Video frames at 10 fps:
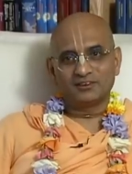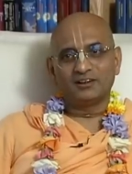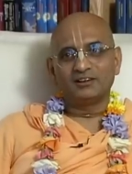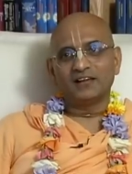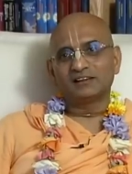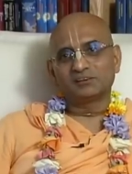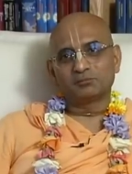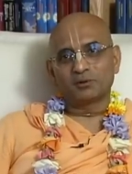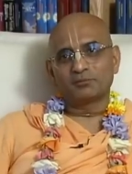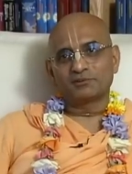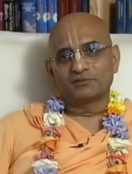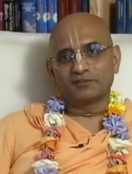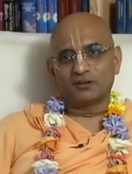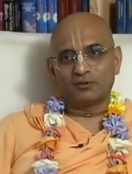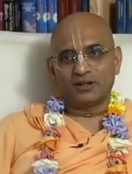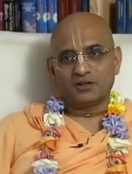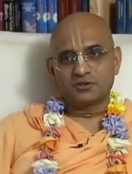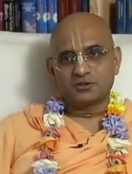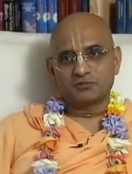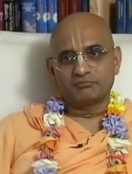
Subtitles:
That's the purpose of education.